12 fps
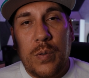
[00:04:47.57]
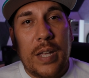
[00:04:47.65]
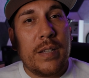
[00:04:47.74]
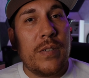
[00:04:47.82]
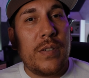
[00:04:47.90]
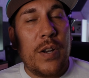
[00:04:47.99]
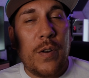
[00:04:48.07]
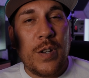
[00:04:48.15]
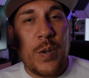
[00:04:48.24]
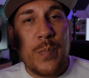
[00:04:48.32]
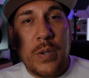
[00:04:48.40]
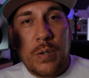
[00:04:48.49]
like to stare at your
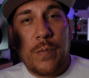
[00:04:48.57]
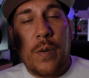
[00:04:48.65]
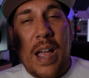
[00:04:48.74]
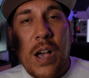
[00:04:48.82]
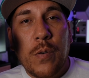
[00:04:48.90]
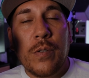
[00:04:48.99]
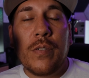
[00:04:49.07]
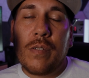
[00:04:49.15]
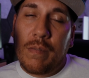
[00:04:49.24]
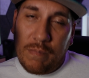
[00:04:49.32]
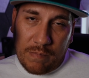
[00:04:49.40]
computer for hours,